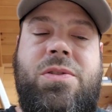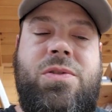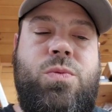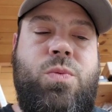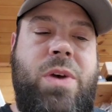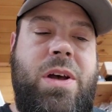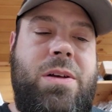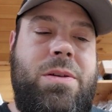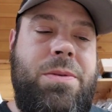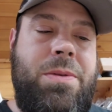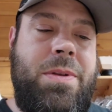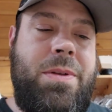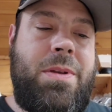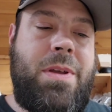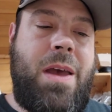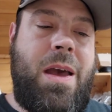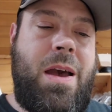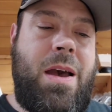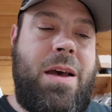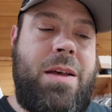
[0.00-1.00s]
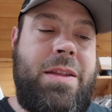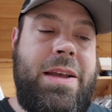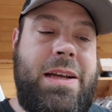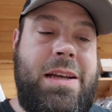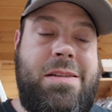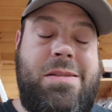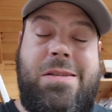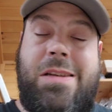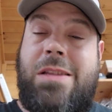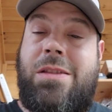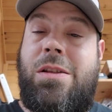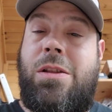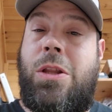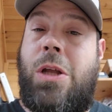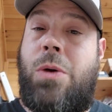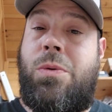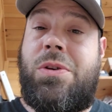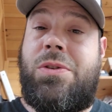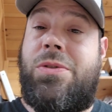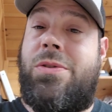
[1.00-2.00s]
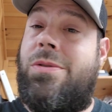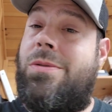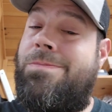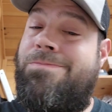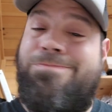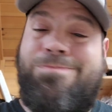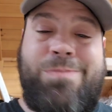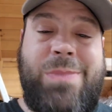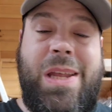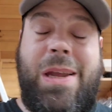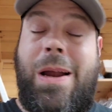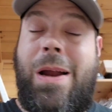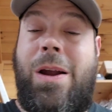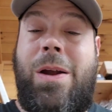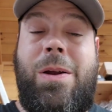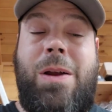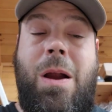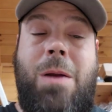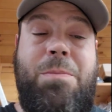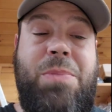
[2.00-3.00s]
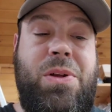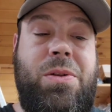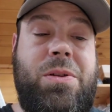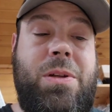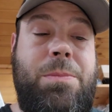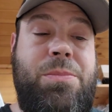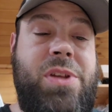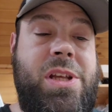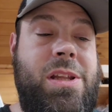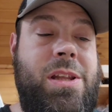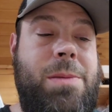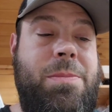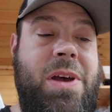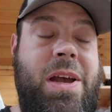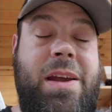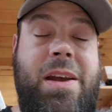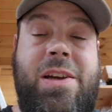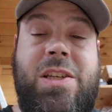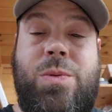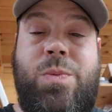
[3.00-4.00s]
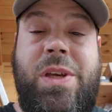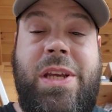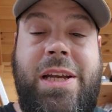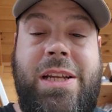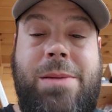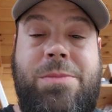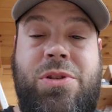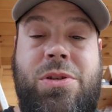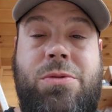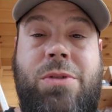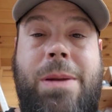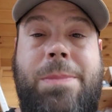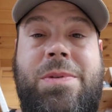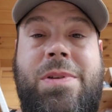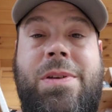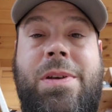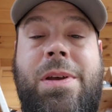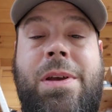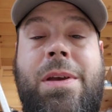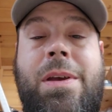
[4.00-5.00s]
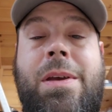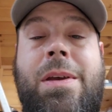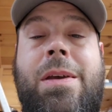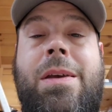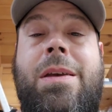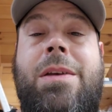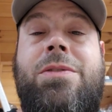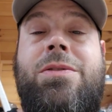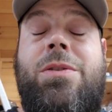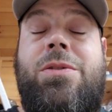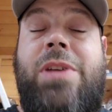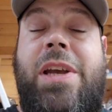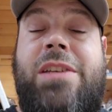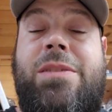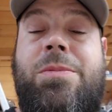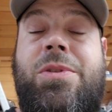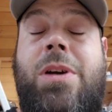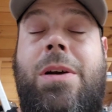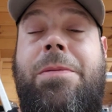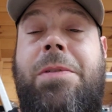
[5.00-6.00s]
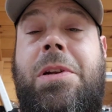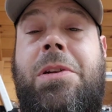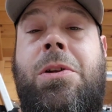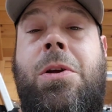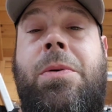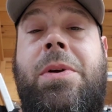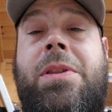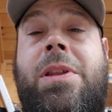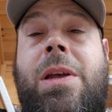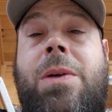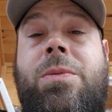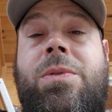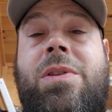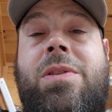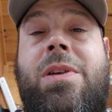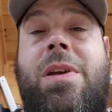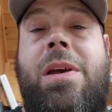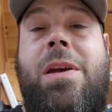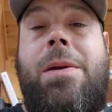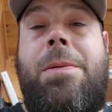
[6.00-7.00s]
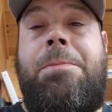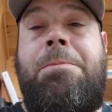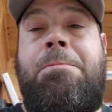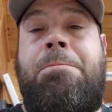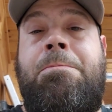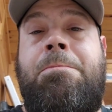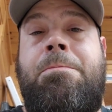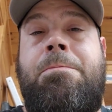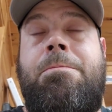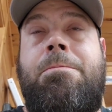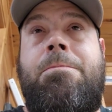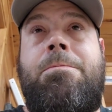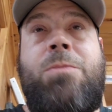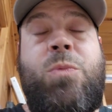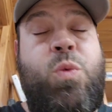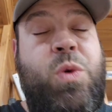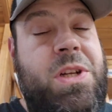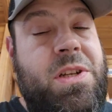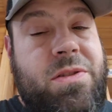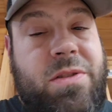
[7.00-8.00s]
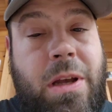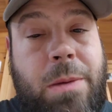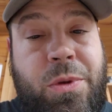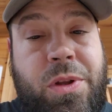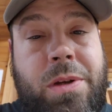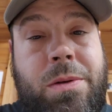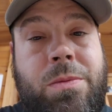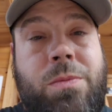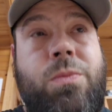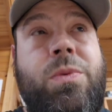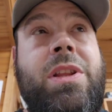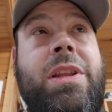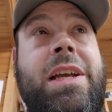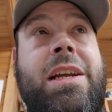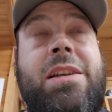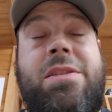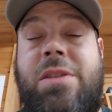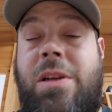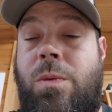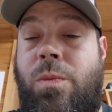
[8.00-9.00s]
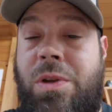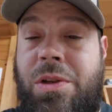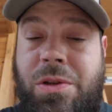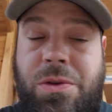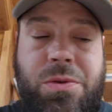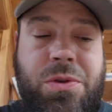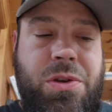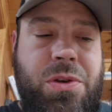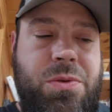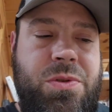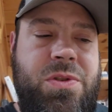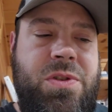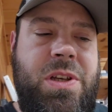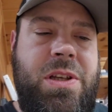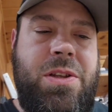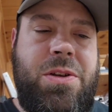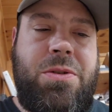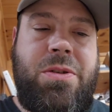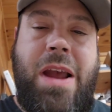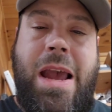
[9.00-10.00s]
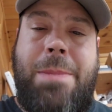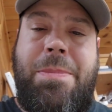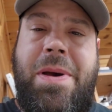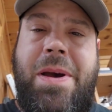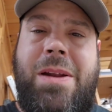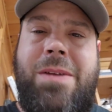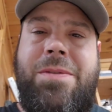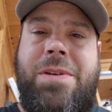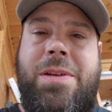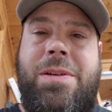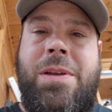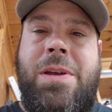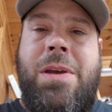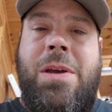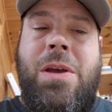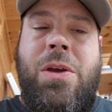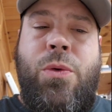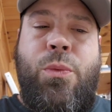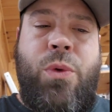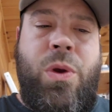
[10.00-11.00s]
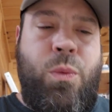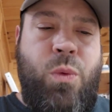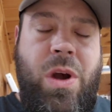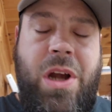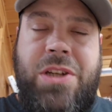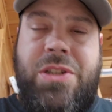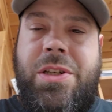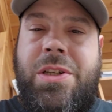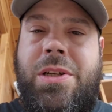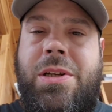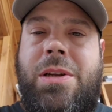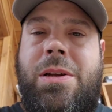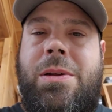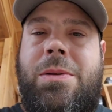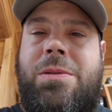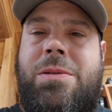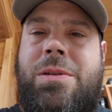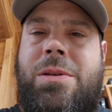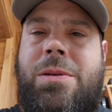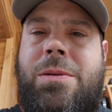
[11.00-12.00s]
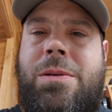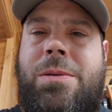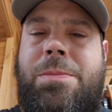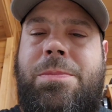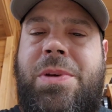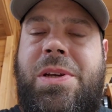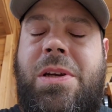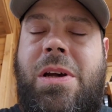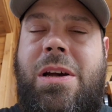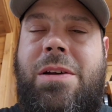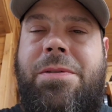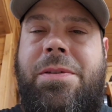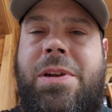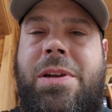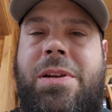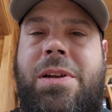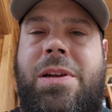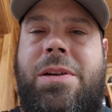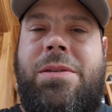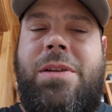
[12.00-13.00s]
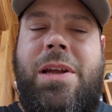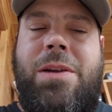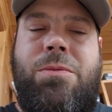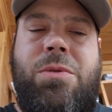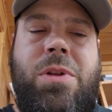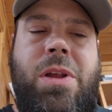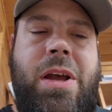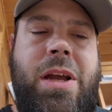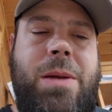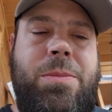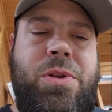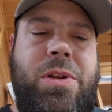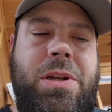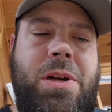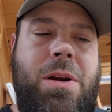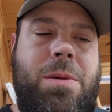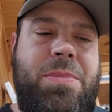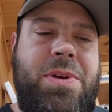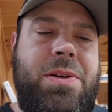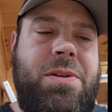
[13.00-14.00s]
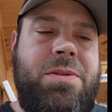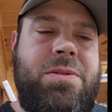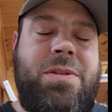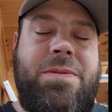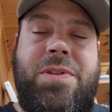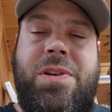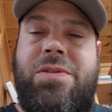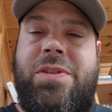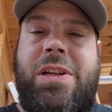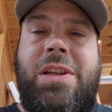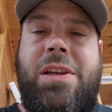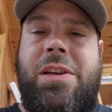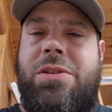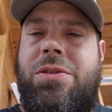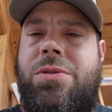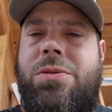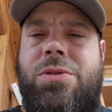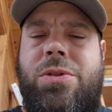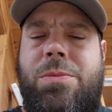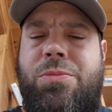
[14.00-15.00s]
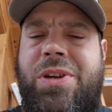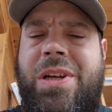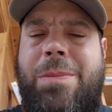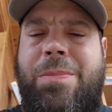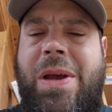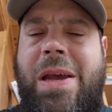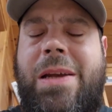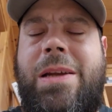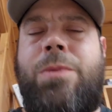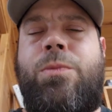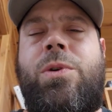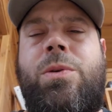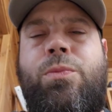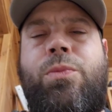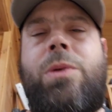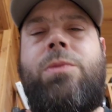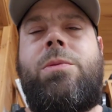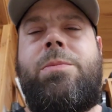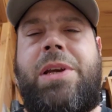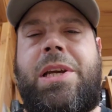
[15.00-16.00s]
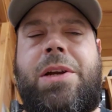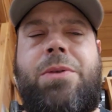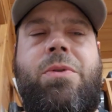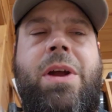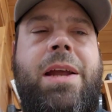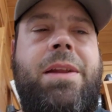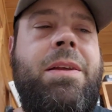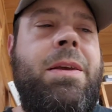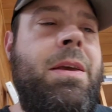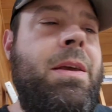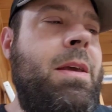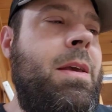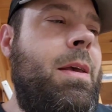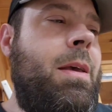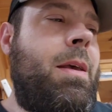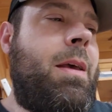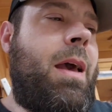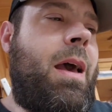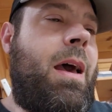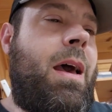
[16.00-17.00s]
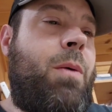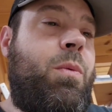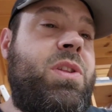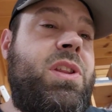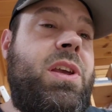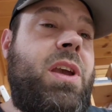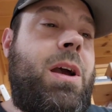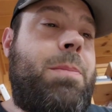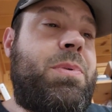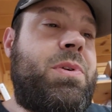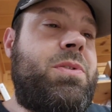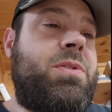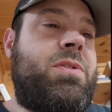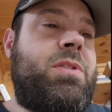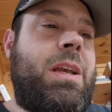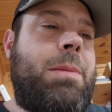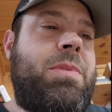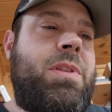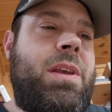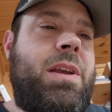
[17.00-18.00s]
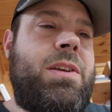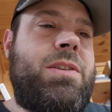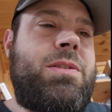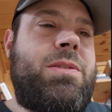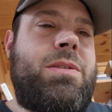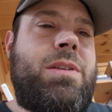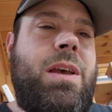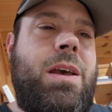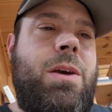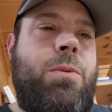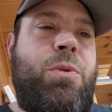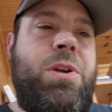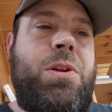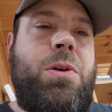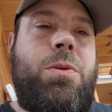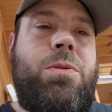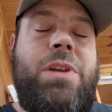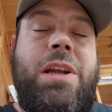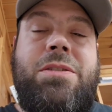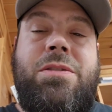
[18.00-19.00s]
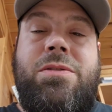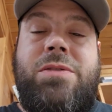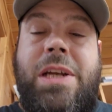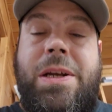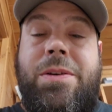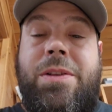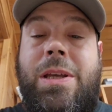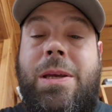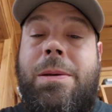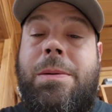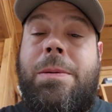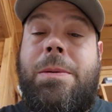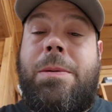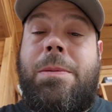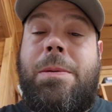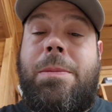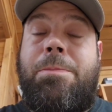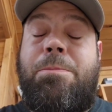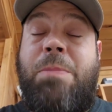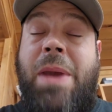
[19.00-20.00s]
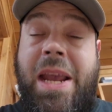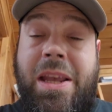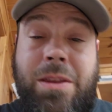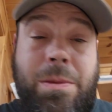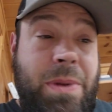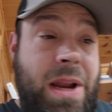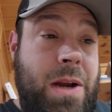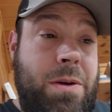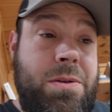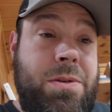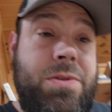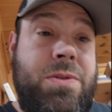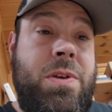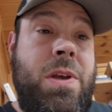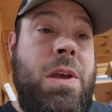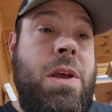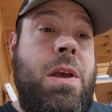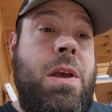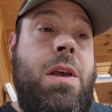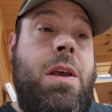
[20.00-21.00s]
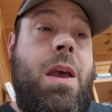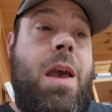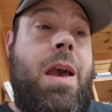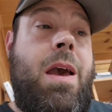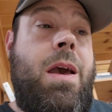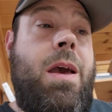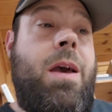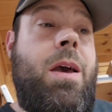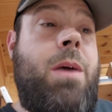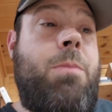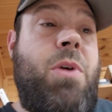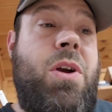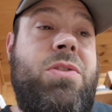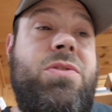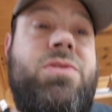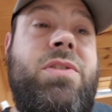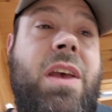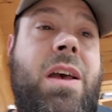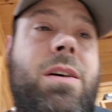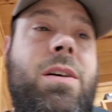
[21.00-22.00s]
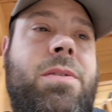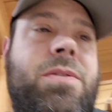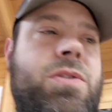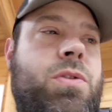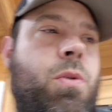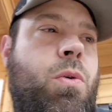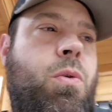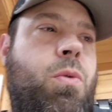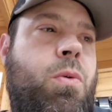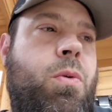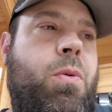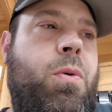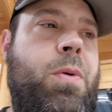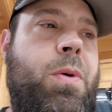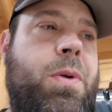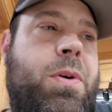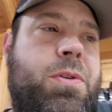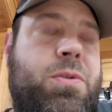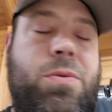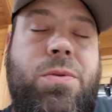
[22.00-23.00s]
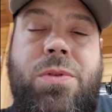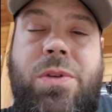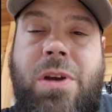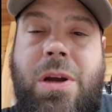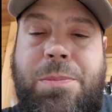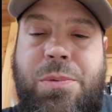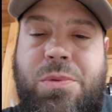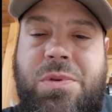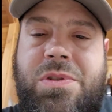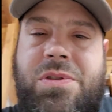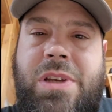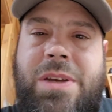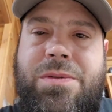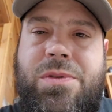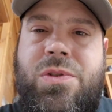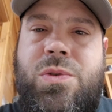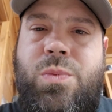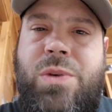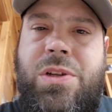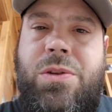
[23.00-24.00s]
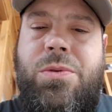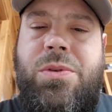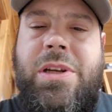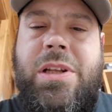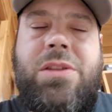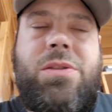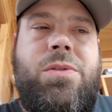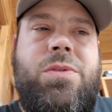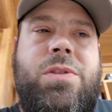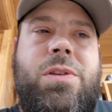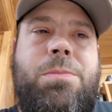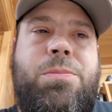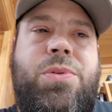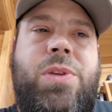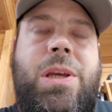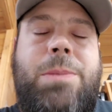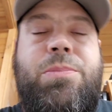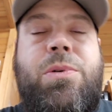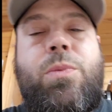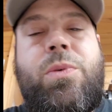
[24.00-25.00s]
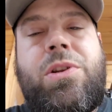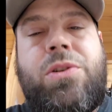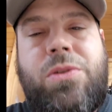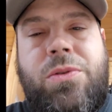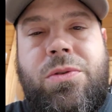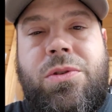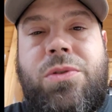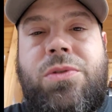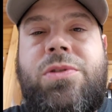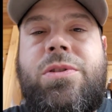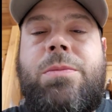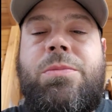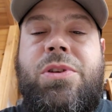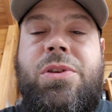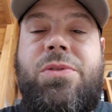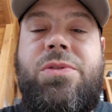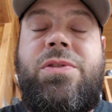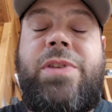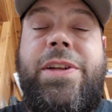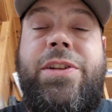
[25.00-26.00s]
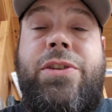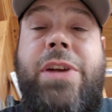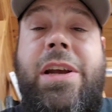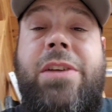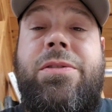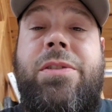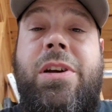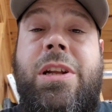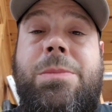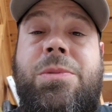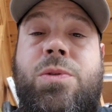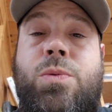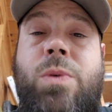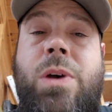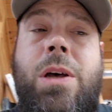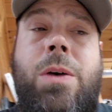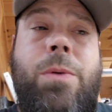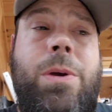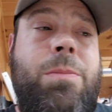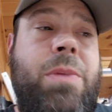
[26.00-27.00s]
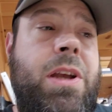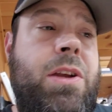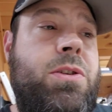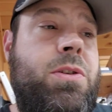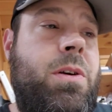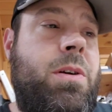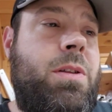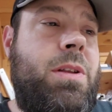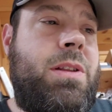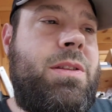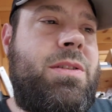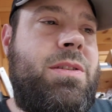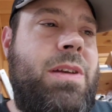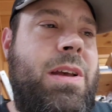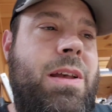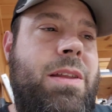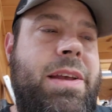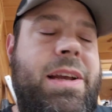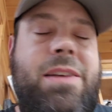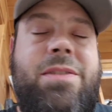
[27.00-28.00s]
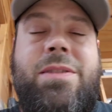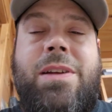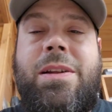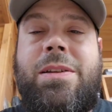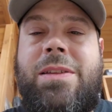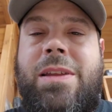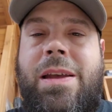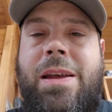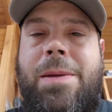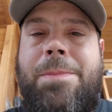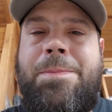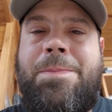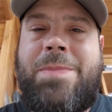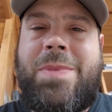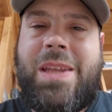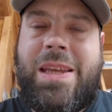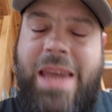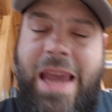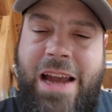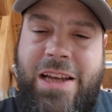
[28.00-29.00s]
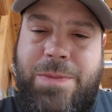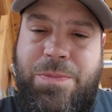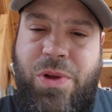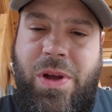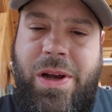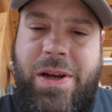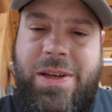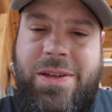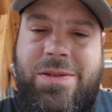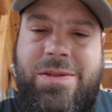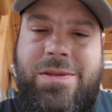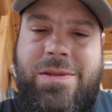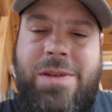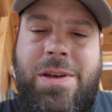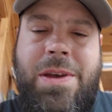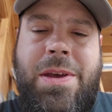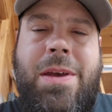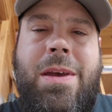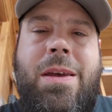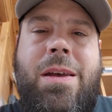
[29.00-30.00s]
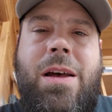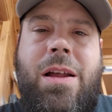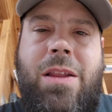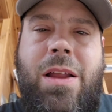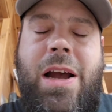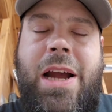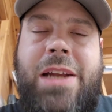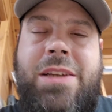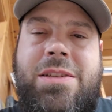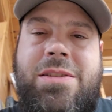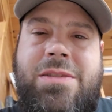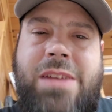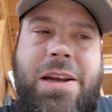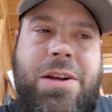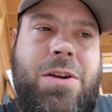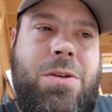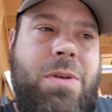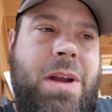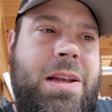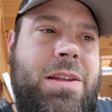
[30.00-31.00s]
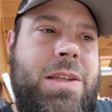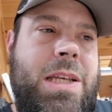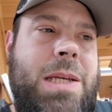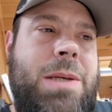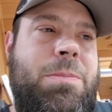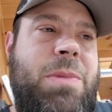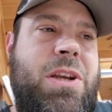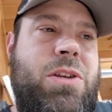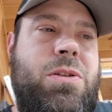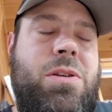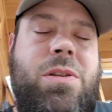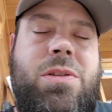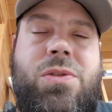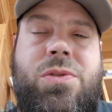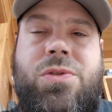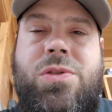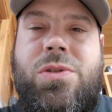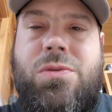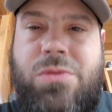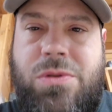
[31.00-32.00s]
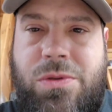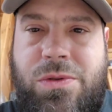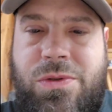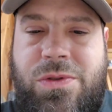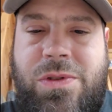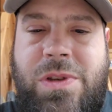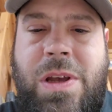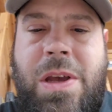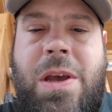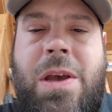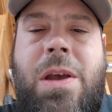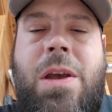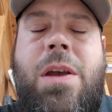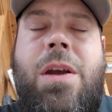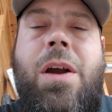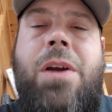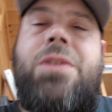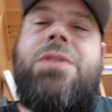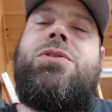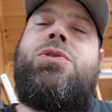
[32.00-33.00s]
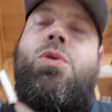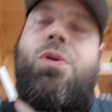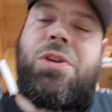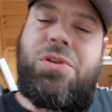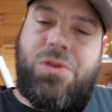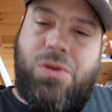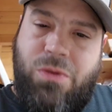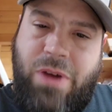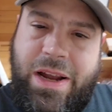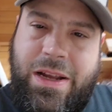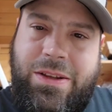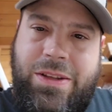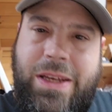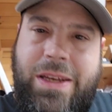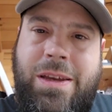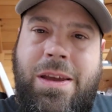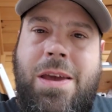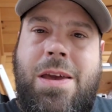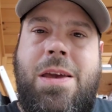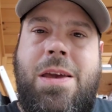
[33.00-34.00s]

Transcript: as well. Like I said, the lowers are built completely by us. We get them stripped. So take some comfort in knowing that one assembler, like I said, we do QC the crap out of it. We want you to be confident and reliable in our builds. If there's any issues, you bring it back and we will make it right. With the uppers, same things. We don't necessarily make the barrels ourselves or do the upper receivers. We do get those complete, but we do some QC checks on them as well. We make sure that, like I said, the gas block is aligned and set correctly. Make sure that those screws are torqued correctly.